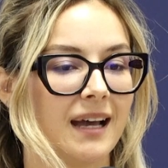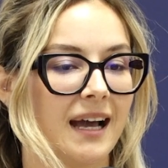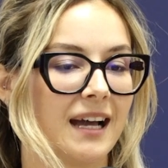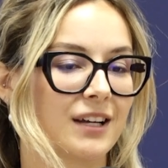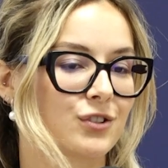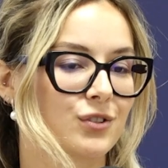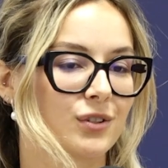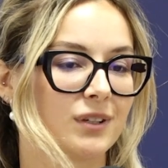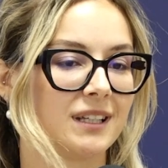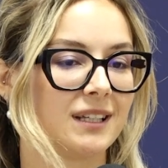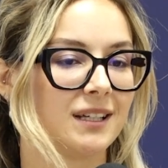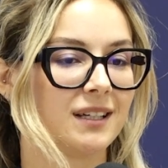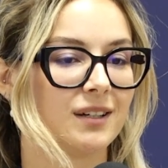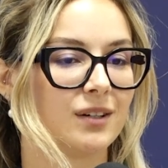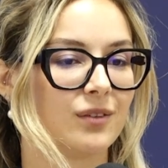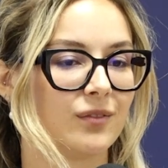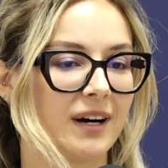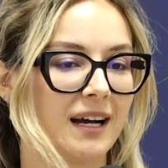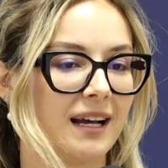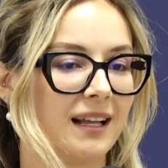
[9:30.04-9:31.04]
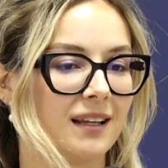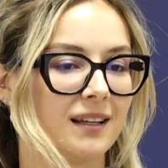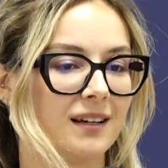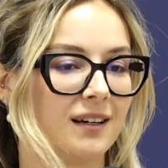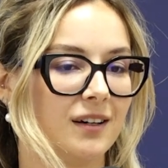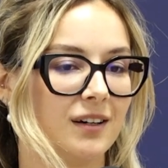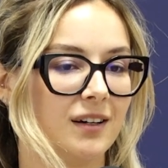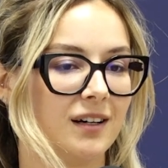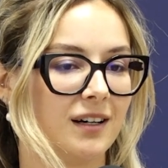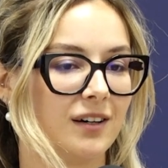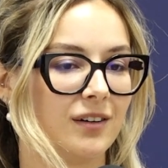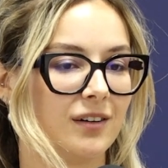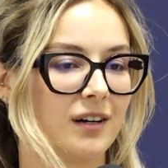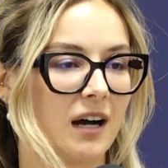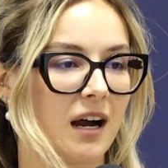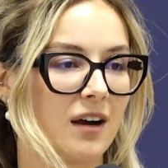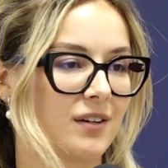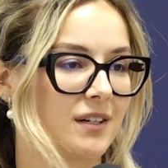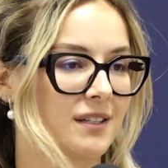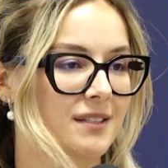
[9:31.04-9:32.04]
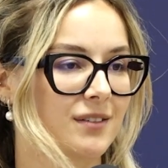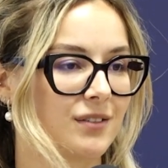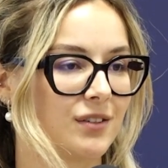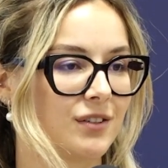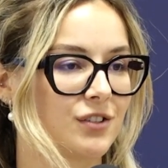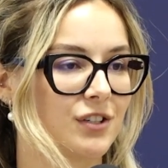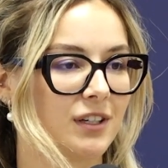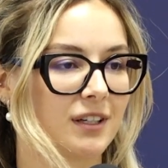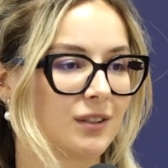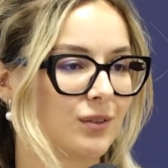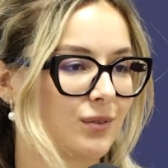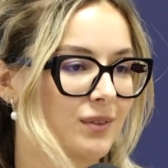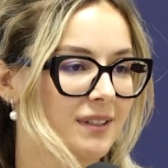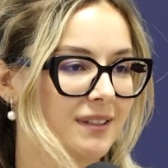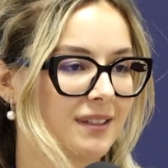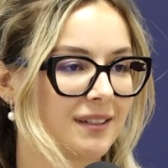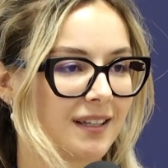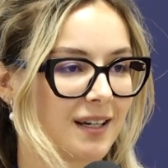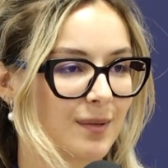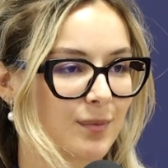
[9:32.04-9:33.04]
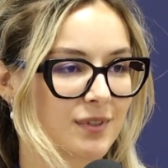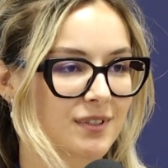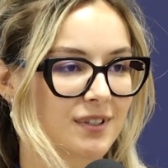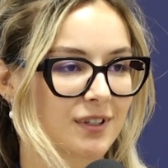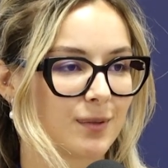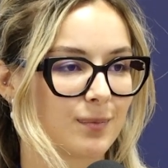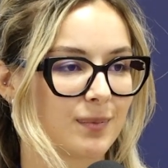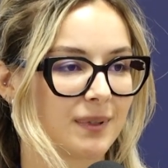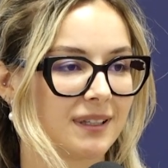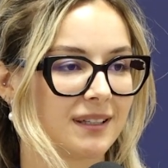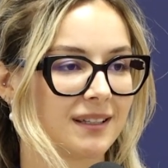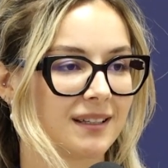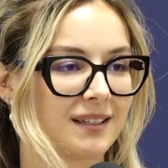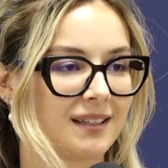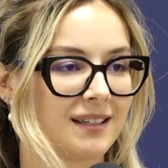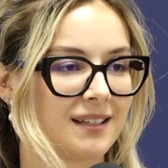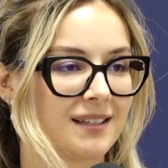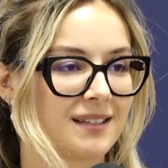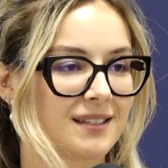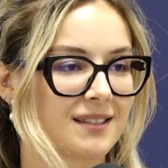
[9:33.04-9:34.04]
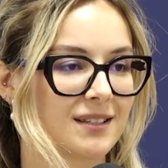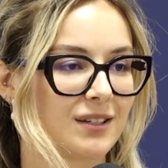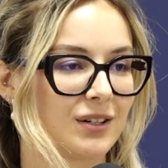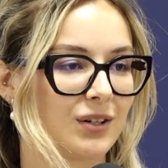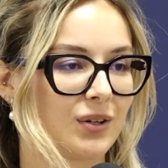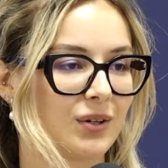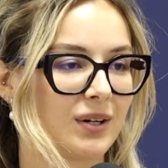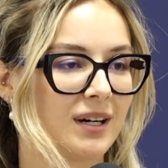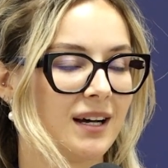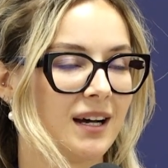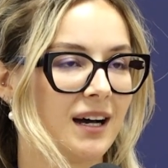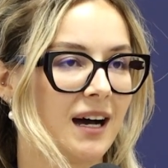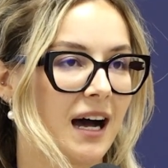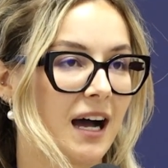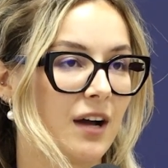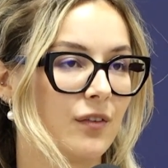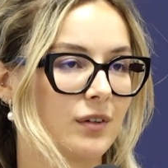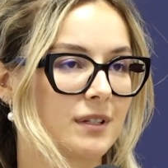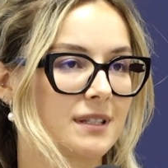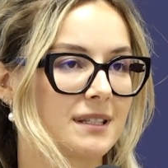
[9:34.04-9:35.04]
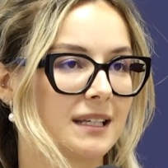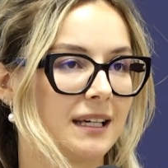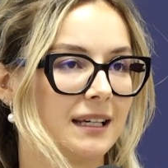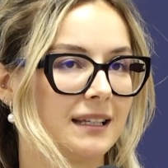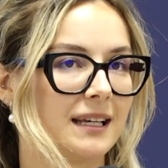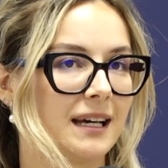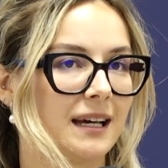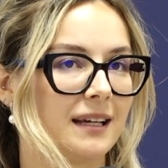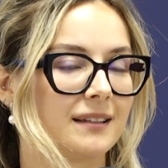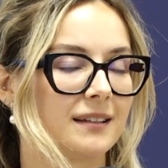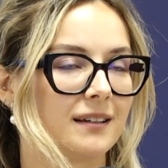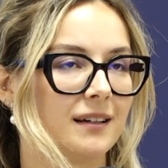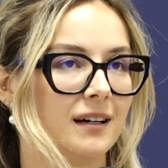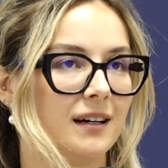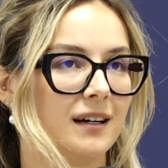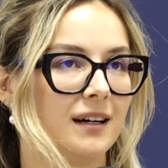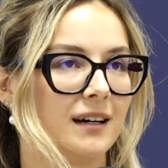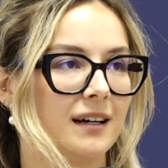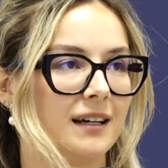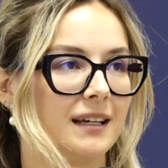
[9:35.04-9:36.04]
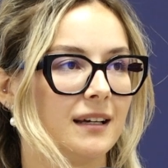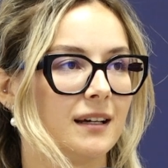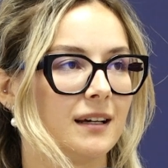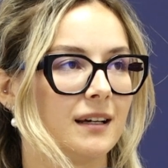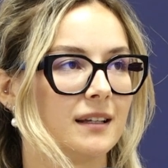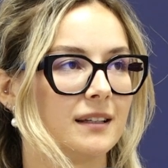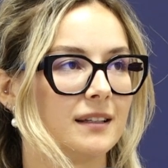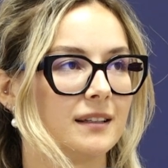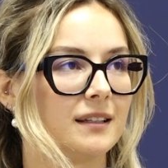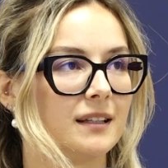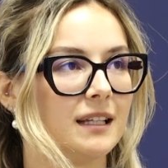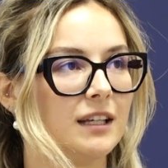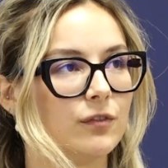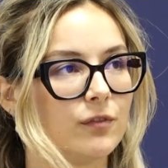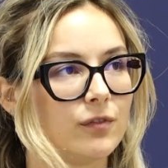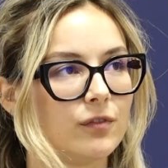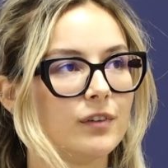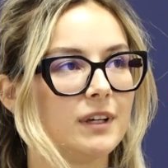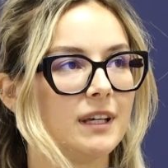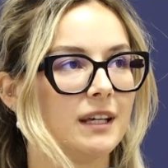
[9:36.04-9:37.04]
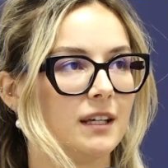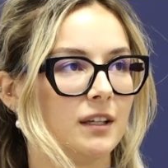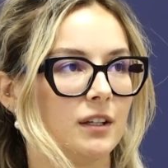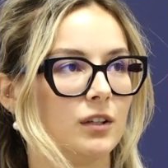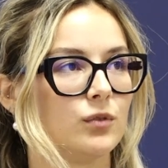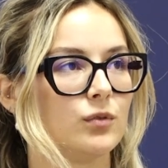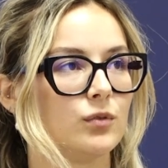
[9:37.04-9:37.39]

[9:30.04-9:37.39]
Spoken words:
Actually, while our research included the dermoscopy, so I would say that if we